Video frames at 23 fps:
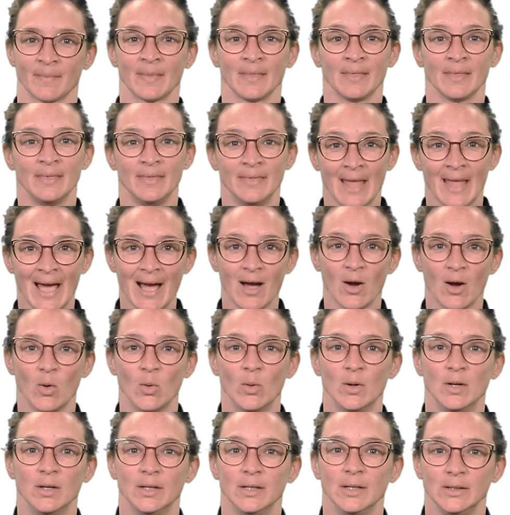Now,
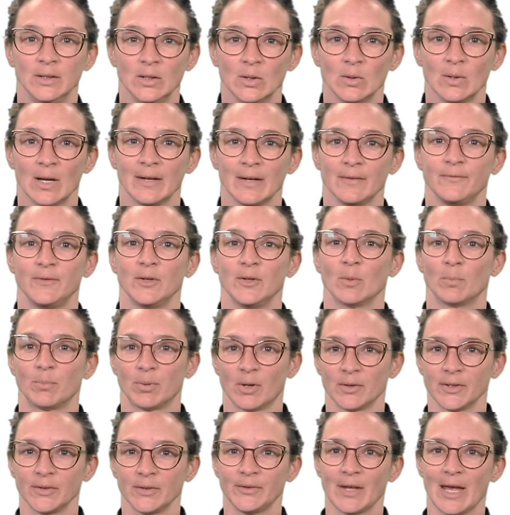you have your
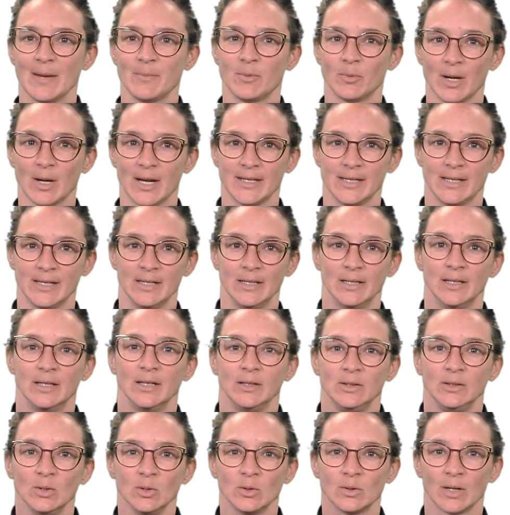prototype ready.
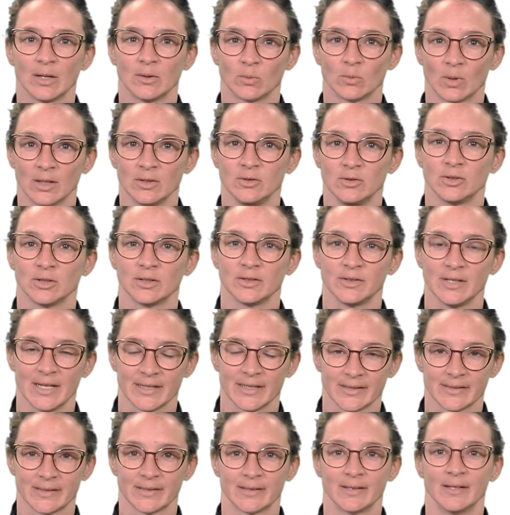You can run your
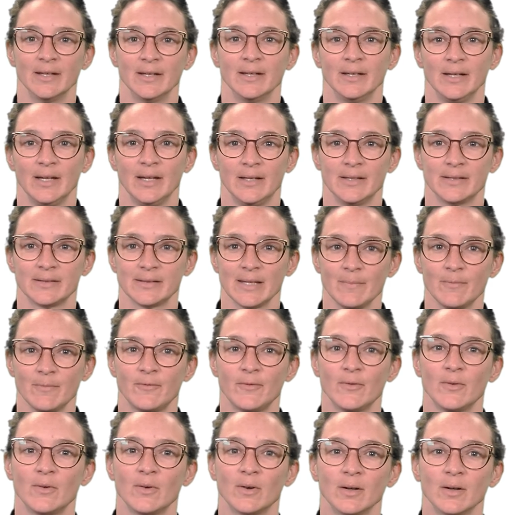test. In step
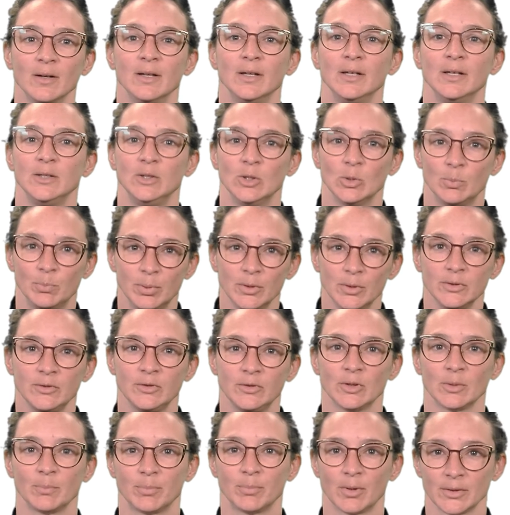4, you put
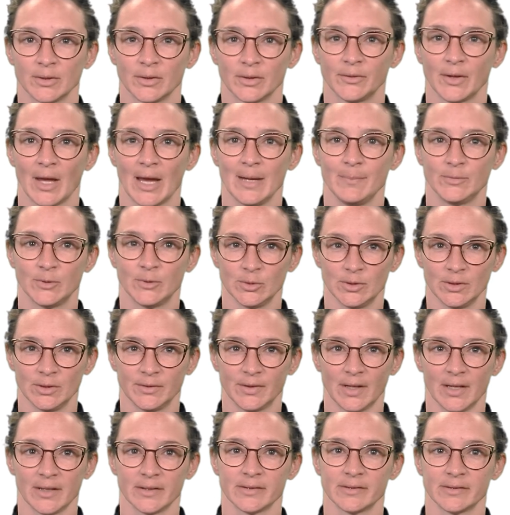your prototype to the
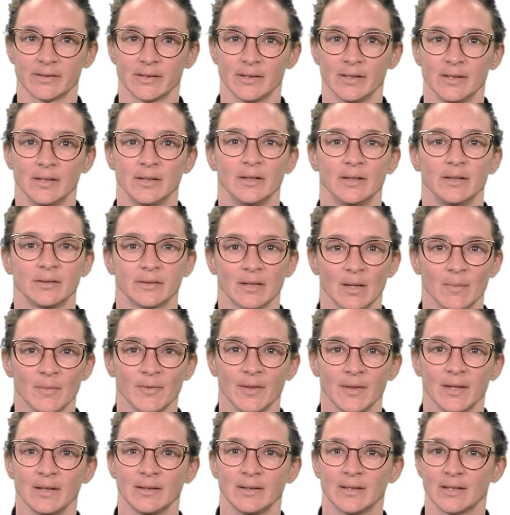test.
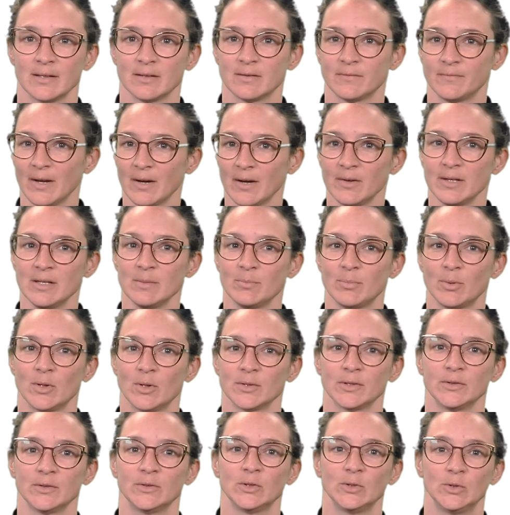Something that is very
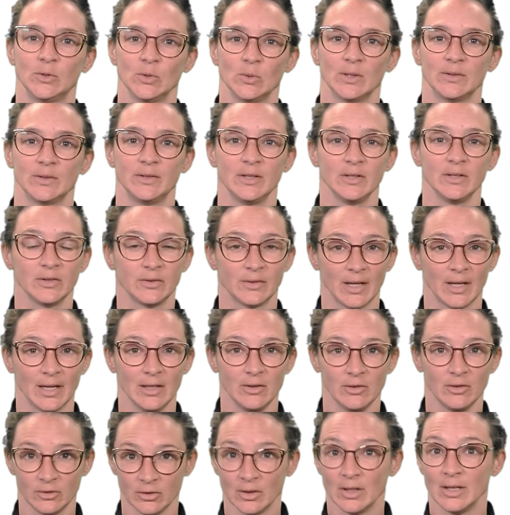important to do at this
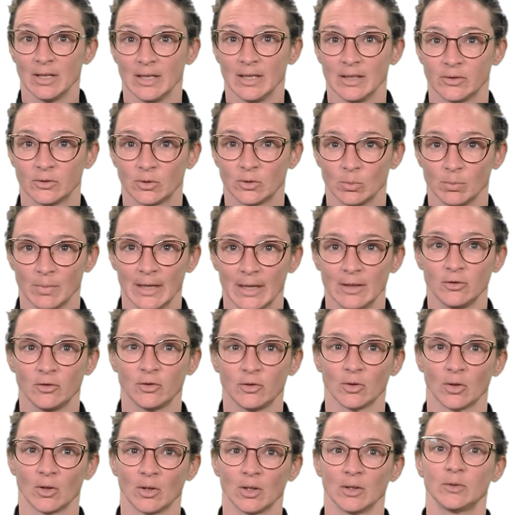stage is to make
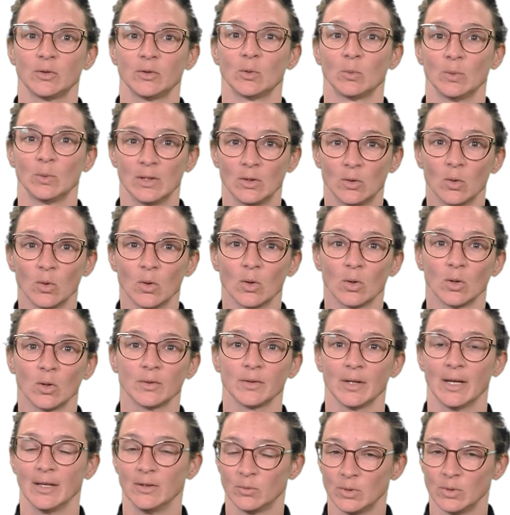sure to record
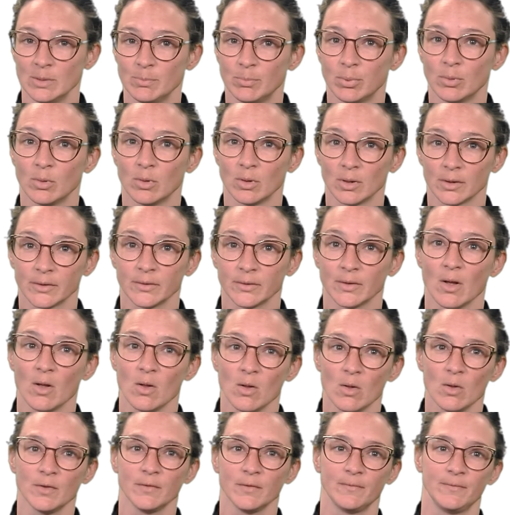and report
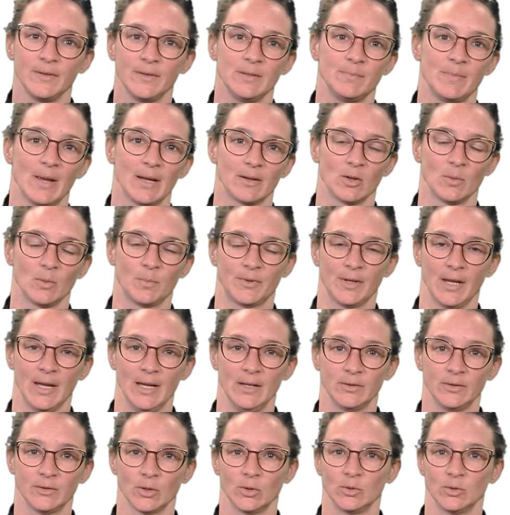all the feedback
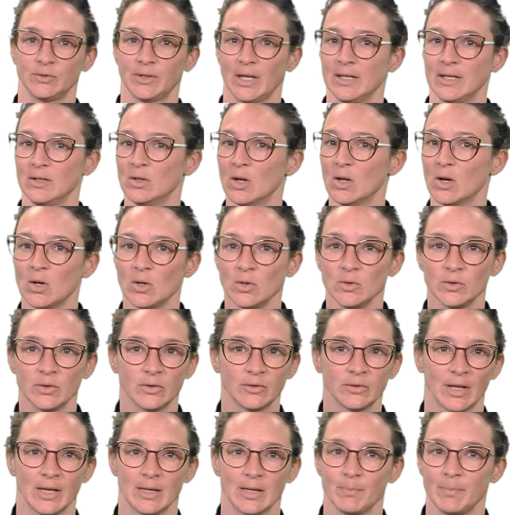obtained. So take notes,
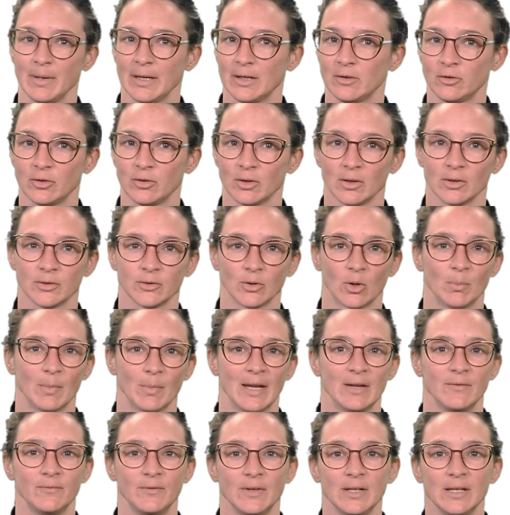take pictures or
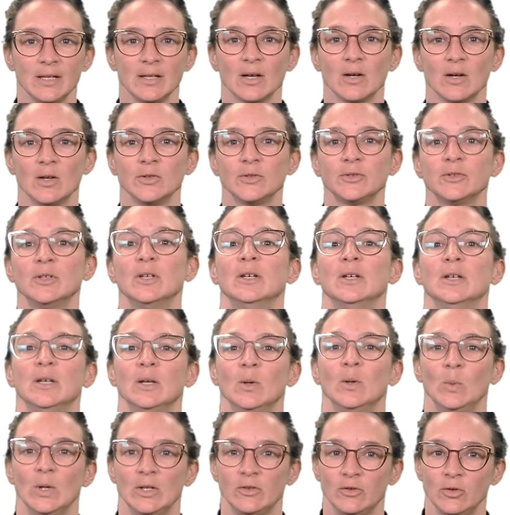make videos,
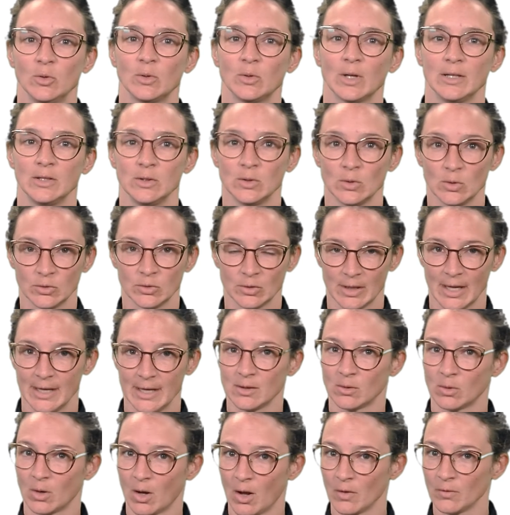which you can use
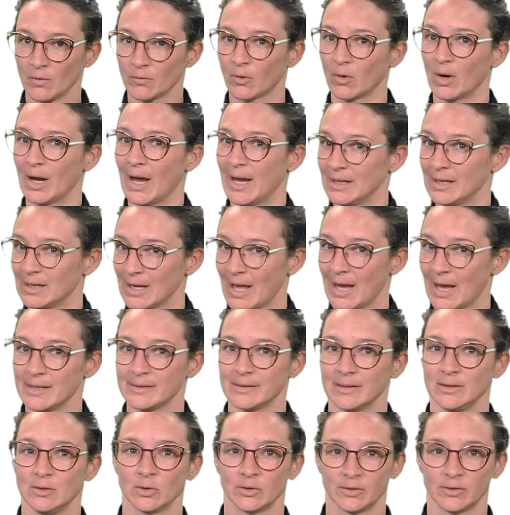later on for
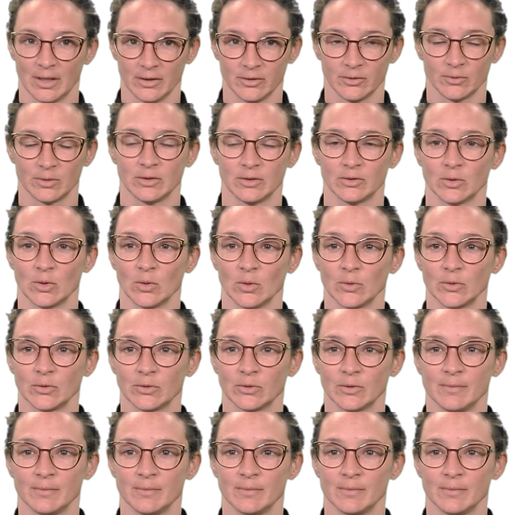analyzing your test results.